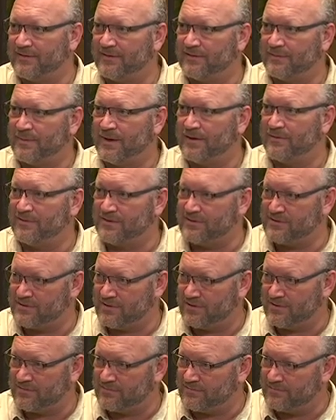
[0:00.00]
So it's both
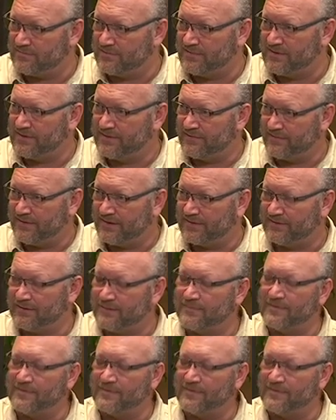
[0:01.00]
internal facing